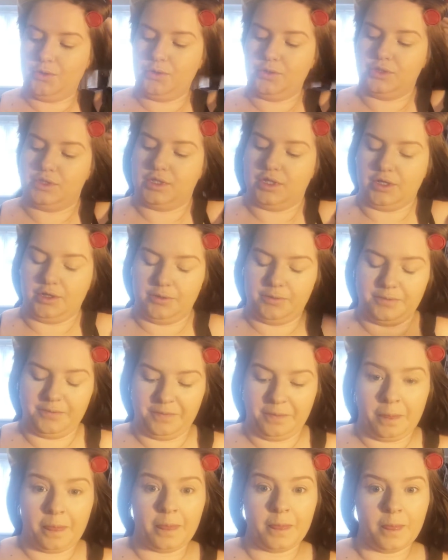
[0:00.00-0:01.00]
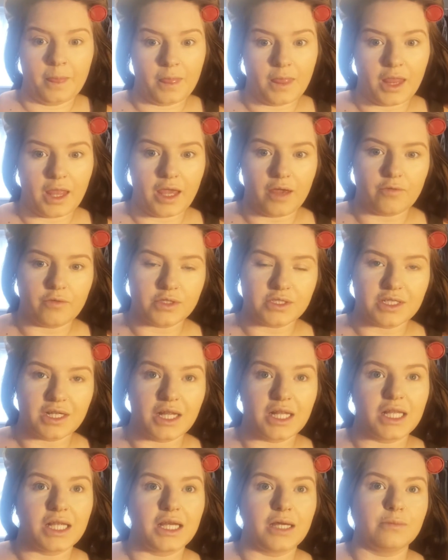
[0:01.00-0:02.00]
also, I
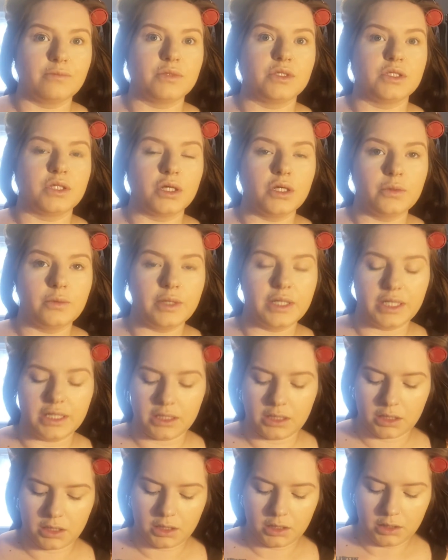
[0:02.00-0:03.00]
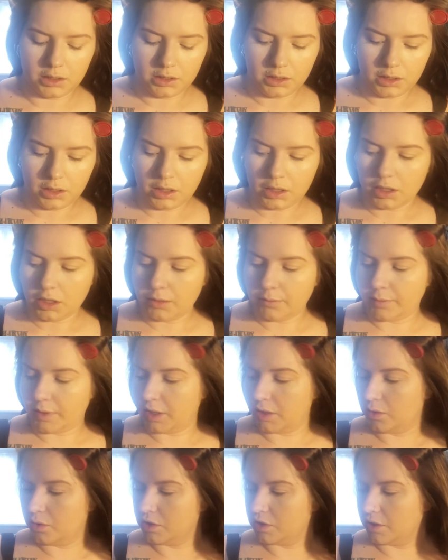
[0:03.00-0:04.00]
think I'm so weird, but
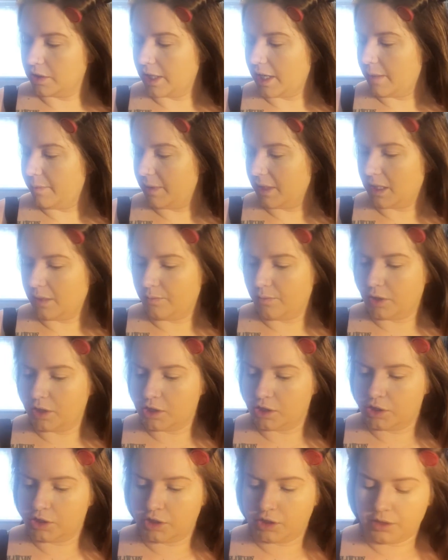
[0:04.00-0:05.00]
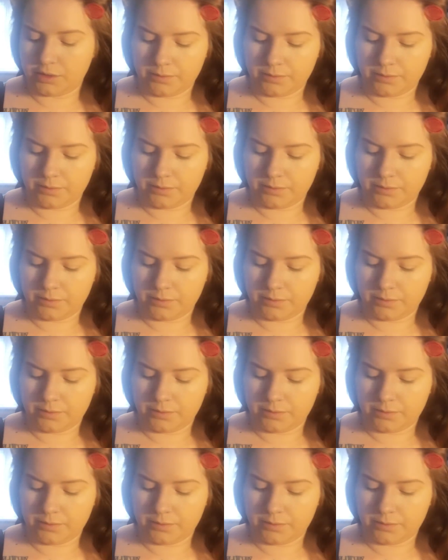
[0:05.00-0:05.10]
I also get a bigger brush,